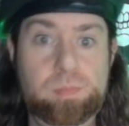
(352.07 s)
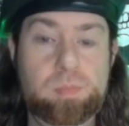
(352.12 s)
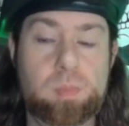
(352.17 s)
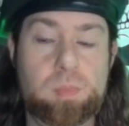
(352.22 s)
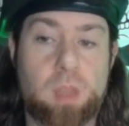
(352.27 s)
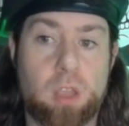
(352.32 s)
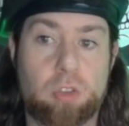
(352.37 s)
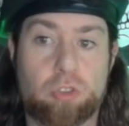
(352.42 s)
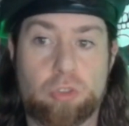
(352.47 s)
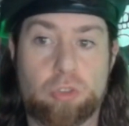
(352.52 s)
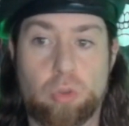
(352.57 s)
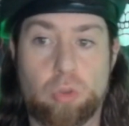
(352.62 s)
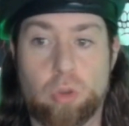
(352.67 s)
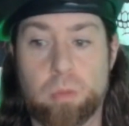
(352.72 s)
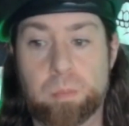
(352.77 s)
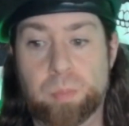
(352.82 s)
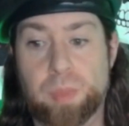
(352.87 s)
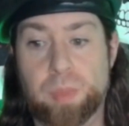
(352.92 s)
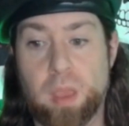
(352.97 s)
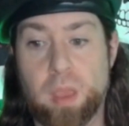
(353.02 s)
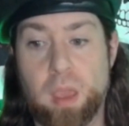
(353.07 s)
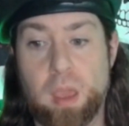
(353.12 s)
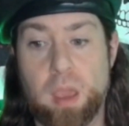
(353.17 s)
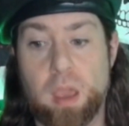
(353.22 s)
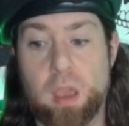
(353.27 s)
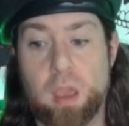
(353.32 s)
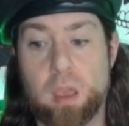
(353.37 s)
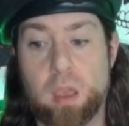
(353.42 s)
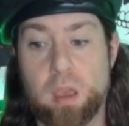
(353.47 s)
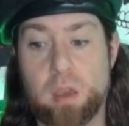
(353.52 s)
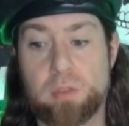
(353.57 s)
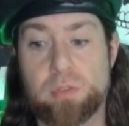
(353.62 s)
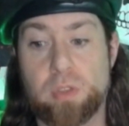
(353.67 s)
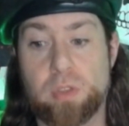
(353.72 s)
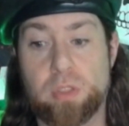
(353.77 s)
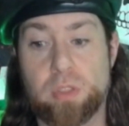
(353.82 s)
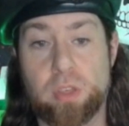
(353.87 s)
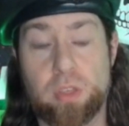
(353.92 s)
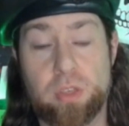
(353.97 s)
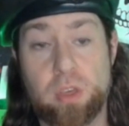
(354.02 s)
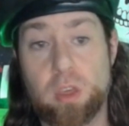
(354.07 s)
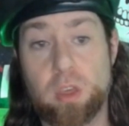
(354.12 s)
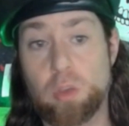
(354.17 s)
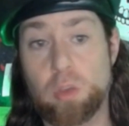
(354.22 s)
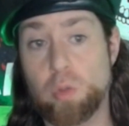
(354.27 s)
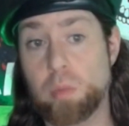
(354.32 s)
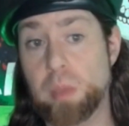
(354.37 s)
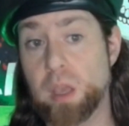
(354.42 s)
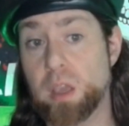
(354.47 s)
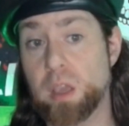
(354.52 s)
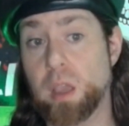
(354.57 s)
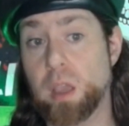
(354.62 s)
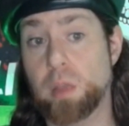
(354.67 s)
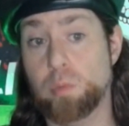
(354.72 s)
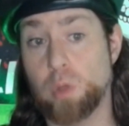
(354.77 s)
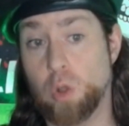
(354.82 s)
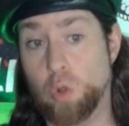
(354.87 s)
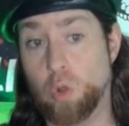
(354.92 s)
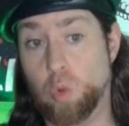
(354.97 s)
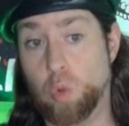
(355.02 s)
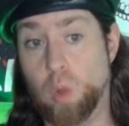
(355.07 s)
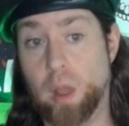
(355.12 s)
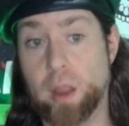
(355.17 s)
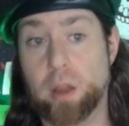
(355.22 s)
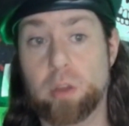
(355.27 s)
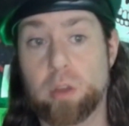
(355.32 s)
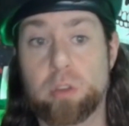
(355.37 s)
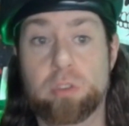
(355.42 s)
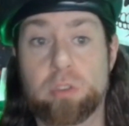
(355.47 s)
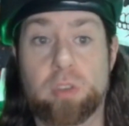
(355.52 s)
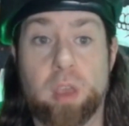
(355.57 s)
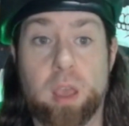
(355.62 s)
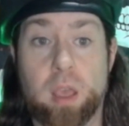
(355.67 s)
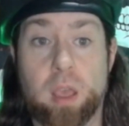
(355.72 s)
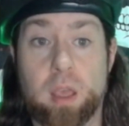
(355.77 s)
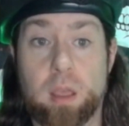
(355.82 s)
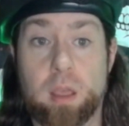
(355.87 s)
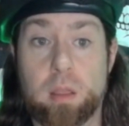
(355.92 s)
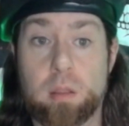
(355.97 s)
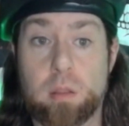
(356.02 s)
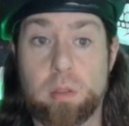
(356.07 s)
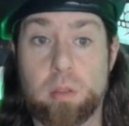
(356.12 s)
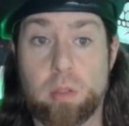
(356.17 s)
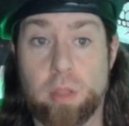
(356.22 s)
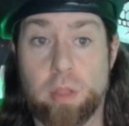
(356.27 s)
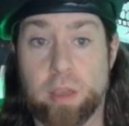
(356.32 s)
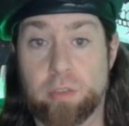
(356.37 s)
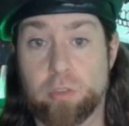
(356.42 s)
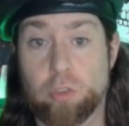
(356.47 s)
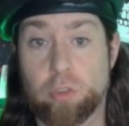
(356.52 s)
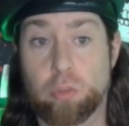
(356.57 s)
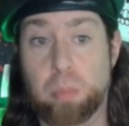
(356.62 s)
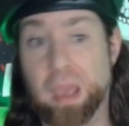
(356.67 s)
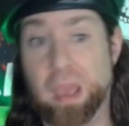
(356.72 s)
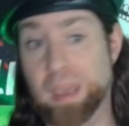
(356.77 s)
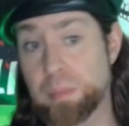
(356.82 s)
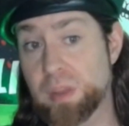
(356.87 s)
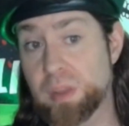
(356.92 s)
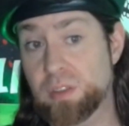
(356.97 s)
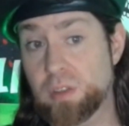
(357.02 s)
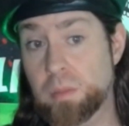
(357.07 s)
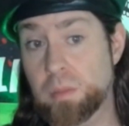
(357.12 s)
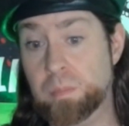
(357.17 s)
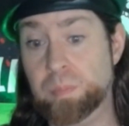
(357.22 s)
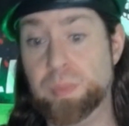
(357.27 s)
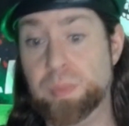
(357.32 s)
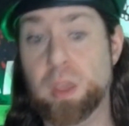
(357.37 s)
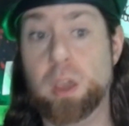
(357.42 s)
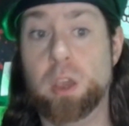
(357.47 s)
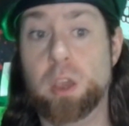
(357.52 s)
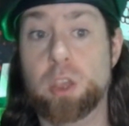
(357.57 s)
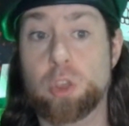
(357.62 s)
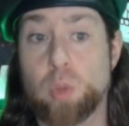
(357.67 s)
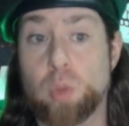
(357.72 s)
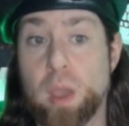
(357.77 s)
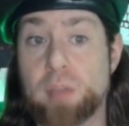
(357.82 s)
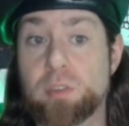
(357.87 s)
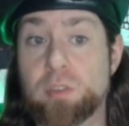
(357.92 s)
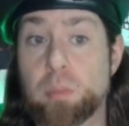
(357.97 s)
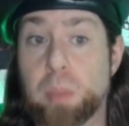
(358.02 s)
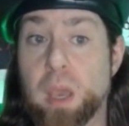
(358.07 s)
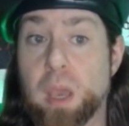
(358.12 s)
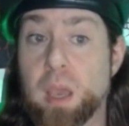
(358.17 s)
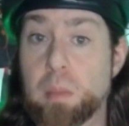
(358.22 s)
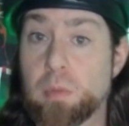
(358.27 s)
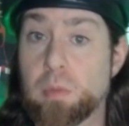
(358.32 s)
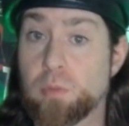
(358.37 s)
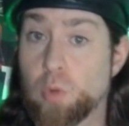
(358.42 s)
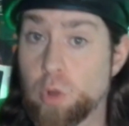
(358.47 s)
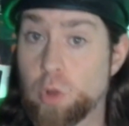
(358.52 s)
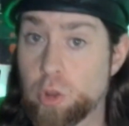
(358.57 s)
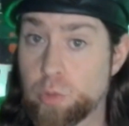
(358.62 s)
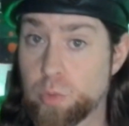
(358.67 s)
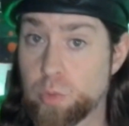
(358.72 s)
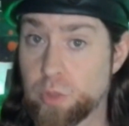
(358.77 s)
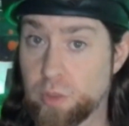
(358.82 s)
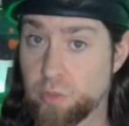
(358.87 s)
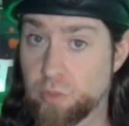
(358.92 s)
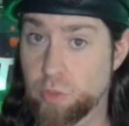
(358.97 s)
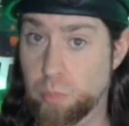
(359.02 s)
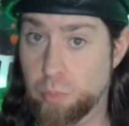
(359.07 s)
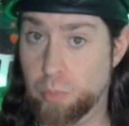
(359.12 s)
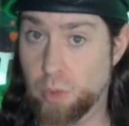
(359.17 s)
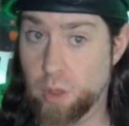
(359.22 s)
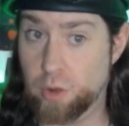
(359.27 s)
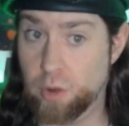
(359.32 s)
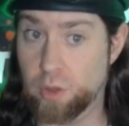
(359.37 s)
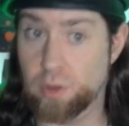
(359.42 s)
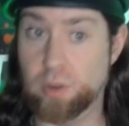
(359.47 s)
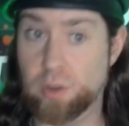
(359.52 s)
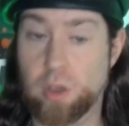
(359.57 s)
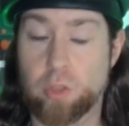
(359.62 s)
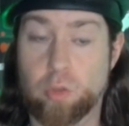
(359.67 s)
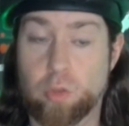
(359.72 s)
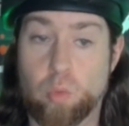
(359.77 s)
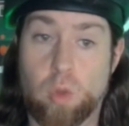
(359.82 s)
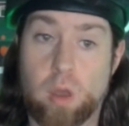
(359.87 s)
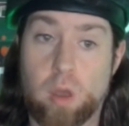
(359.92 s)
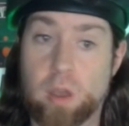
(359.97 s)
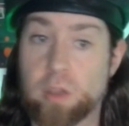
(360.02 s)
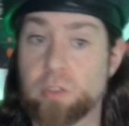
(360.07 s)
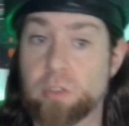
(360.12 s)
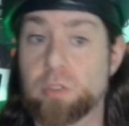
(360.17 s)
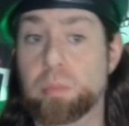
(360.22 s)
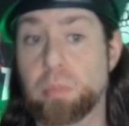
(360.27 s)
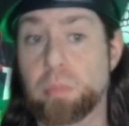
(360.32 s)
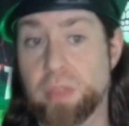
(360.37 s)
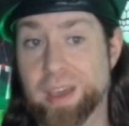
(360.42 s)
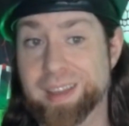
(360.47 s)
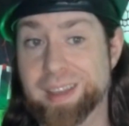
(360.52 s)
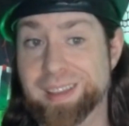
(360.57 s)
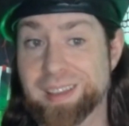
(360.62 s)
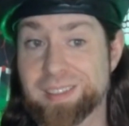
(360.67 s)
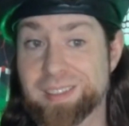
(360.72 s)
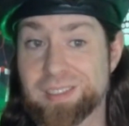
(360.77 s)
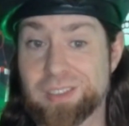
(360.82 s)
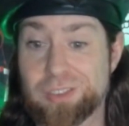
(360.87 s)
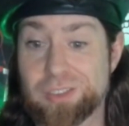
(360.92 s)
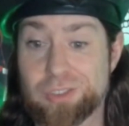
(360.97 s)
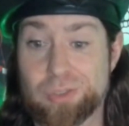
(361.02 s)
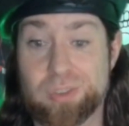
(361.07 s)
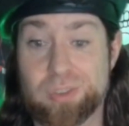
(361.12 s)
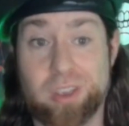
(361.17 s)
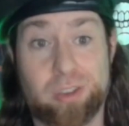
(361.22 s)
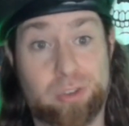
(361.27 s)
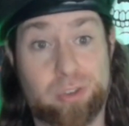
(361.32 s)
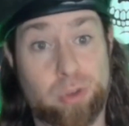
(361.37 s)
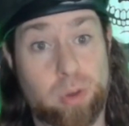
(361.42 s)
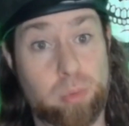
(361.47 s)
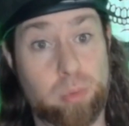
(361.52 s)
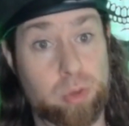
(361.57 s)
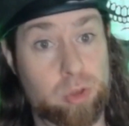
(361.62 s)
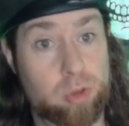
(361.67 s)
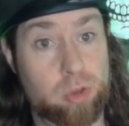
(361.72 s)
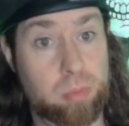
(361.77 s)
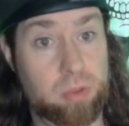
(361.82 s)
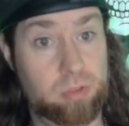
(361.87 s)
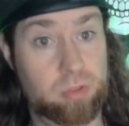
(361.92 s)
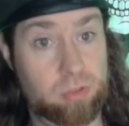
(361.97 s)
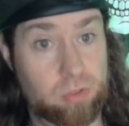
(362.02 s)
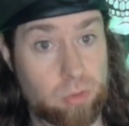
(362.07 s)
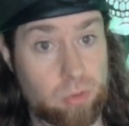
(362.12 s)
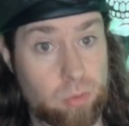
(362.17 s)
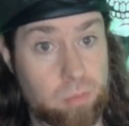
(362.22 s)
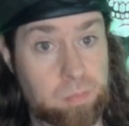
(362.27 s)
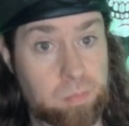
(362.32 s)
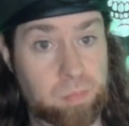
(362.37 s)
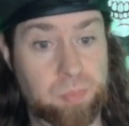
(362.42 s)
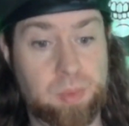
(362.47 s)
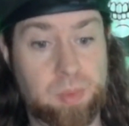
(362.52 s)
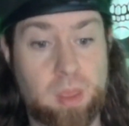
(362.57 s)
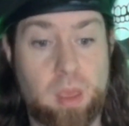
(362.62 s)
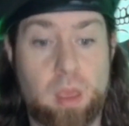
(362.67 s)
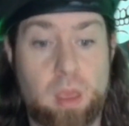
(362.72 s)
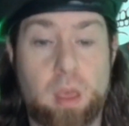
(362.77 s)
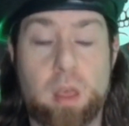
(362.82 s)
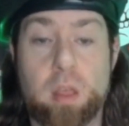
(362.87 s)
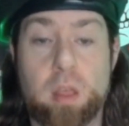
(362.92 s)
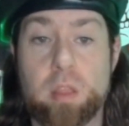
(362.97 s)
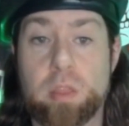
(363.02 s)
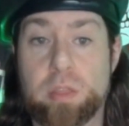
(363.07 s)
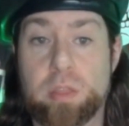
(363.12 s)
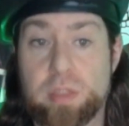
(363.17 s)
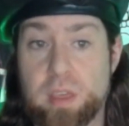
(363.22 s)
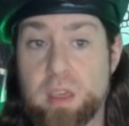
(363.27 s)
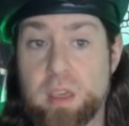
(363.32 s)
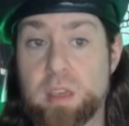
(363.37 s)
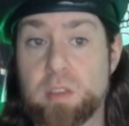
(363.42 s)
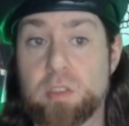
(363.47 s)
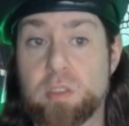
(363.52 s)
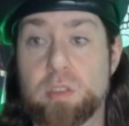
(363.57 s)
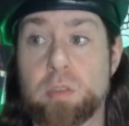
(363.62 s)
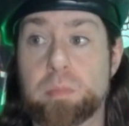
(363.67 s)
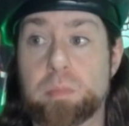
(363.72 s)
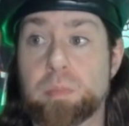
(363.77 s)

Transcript: In short, if the thing you're making requires a license payment, you have to pay before you release the product, otherwise that gets into territory where you could be sued. These